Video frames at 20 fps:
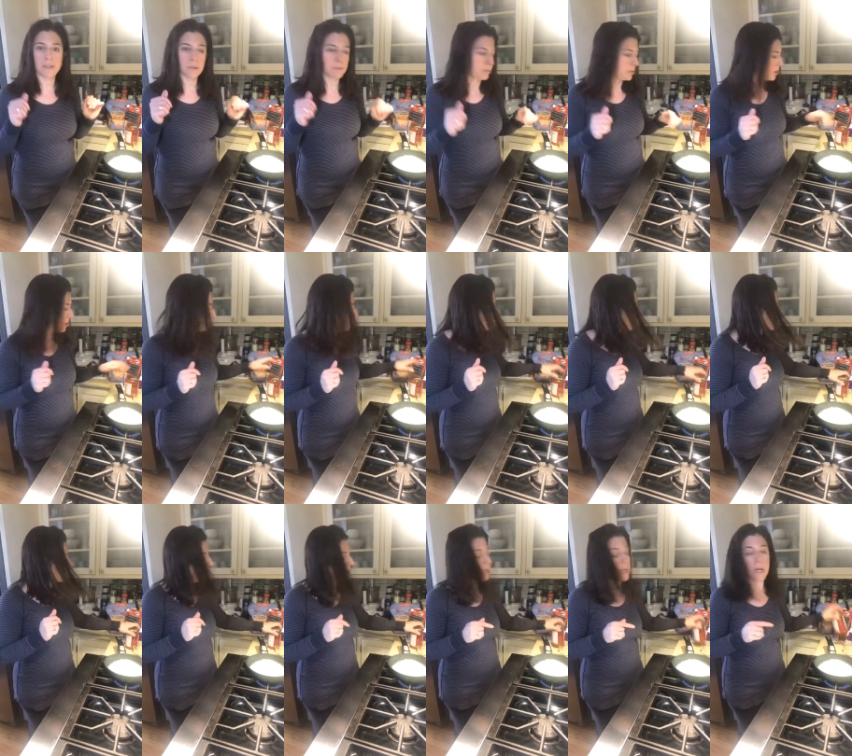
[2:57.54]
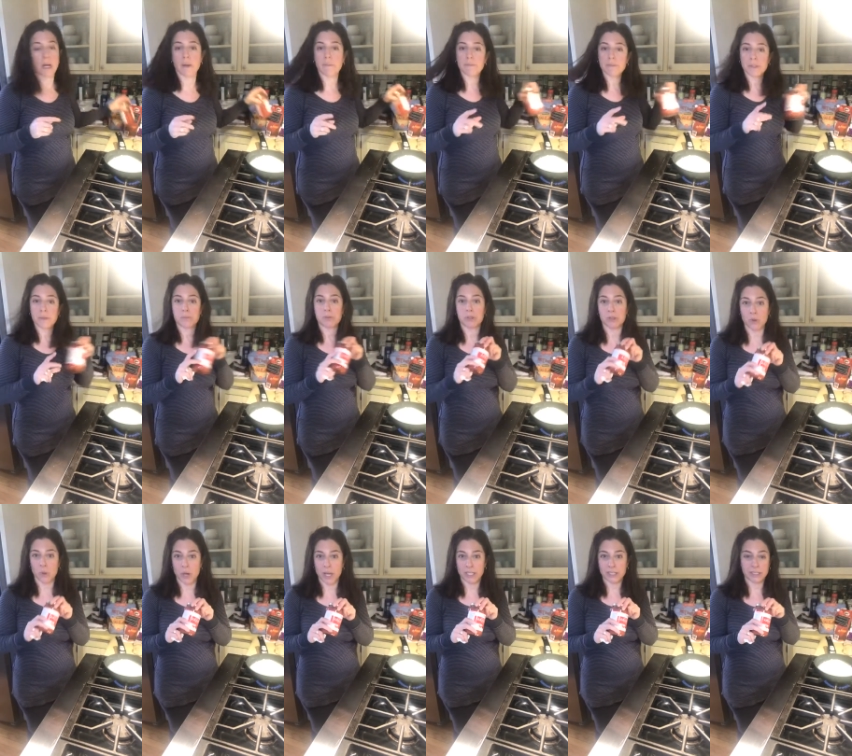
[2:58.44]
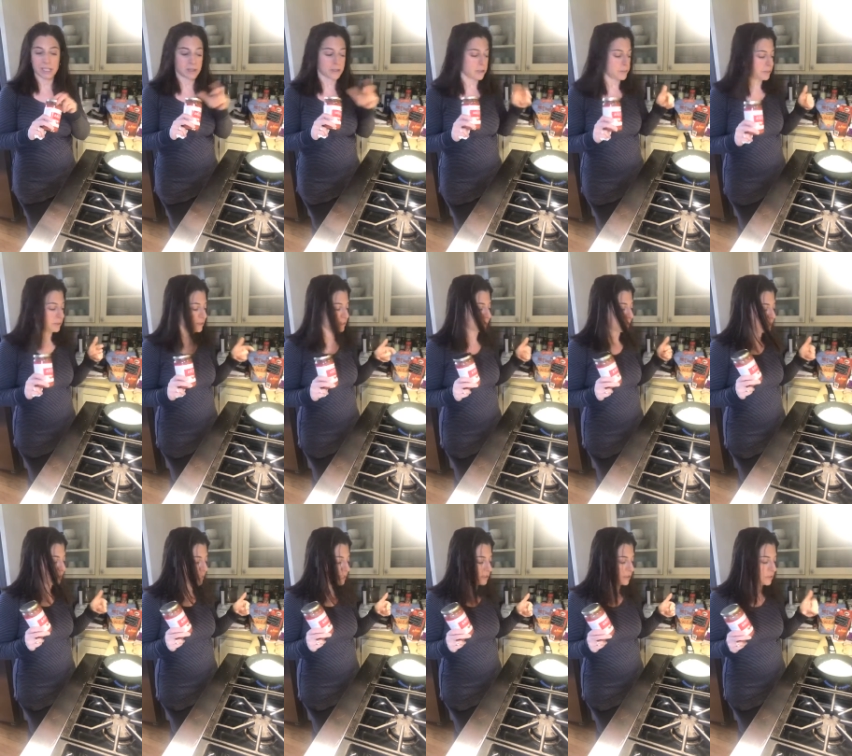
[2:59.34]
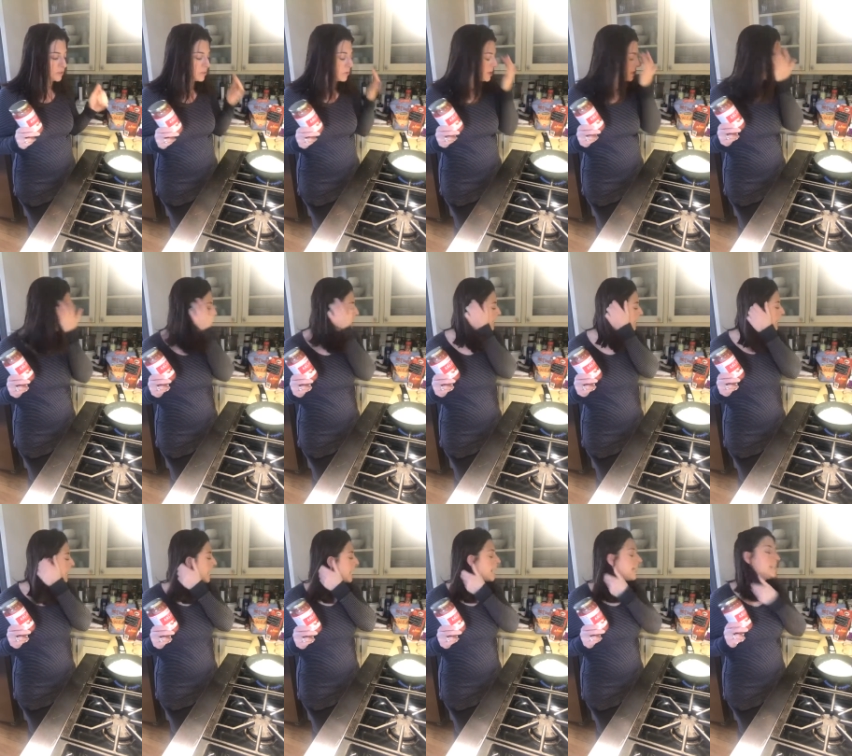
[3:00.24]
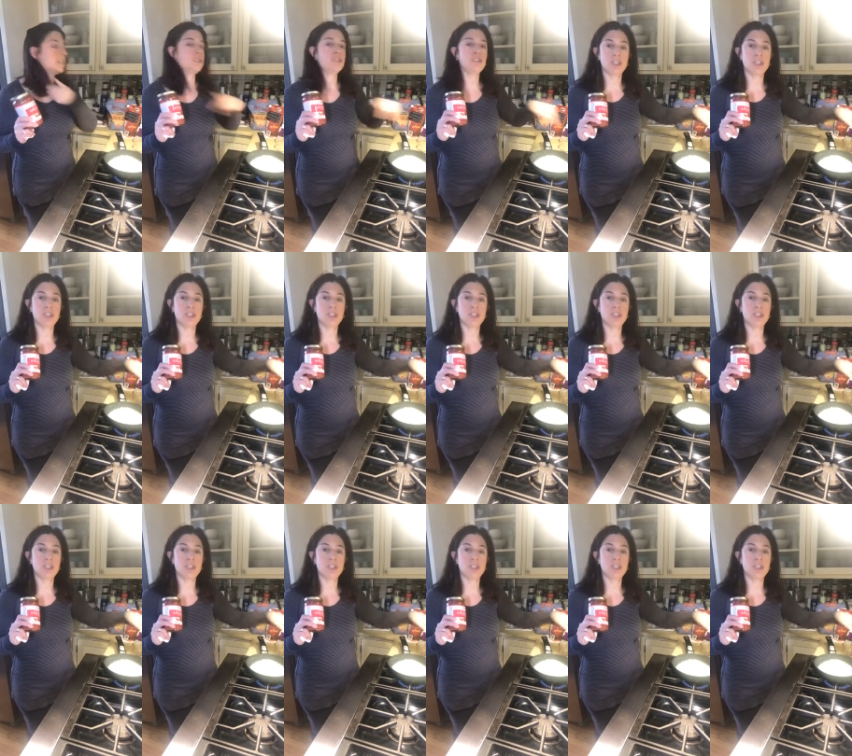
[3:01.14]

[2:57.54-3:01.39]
to put some sauce. I'm going to put some pizza sauce and